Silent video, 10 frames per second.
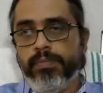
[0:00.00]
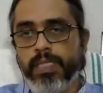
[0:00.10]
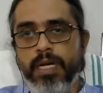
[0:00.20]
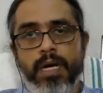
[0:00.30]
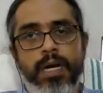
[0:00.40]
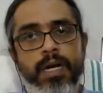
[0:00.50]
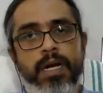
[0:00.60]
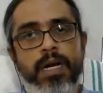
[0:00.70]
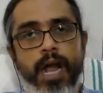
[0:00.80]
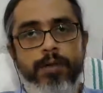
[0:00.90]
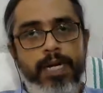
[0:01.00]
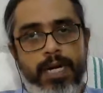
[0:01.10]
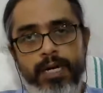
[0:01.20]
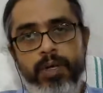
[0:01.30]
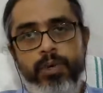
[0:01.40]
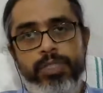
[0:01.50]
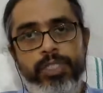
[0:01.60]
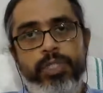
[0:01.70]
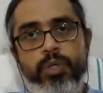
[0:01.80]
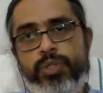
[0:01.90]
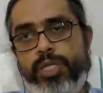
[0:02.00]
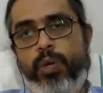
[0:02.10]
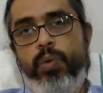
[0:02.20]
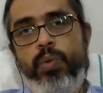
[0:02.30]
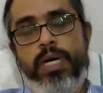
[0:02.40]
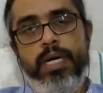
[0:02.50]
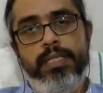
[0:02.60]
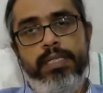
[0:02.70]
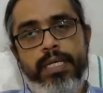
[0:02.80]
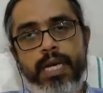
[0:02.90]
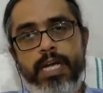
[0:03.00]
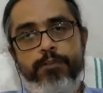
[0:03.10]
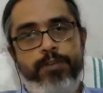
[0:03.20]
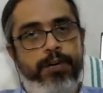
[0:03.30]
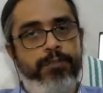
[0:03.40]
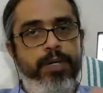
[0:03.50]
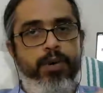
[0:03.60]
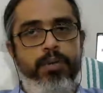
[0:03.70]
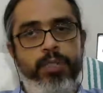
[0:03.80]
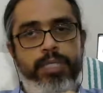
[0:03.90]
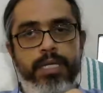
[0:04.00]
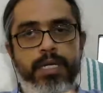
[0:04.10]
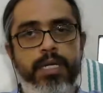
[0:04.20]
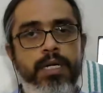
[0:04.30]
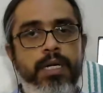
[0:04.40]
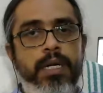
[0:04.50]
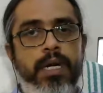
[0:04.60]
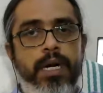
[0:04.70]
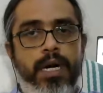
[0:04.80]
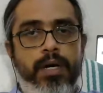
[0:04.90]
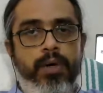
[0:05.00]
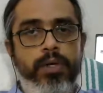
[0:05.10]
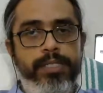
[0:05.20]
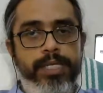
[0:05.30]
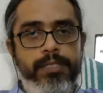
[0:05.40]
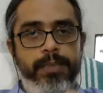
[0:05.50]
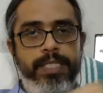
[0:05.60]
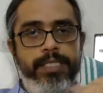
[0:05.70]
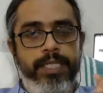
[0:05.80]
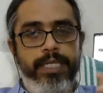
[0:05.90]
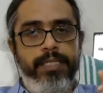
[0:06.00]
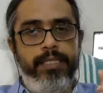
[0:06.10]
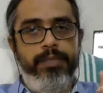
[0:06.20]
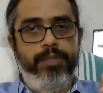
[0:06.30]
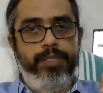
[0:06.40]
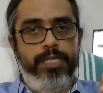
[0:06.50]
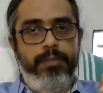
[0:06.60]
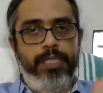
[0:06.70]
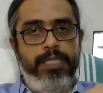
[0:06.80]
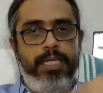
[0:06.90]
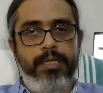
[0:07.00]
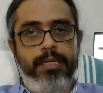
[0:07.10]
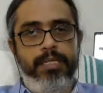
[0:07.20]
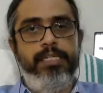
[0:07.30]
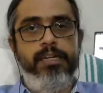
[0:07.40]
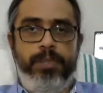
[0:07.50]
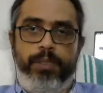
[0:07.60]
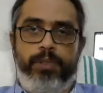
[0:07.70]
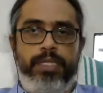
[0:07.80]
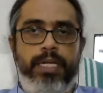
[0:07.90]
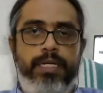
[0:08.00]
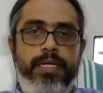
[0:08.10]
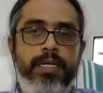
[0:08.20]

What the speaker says: I will conclude this course now. I think I have covered almost all things mentioned in your syllabus and a little beyond that.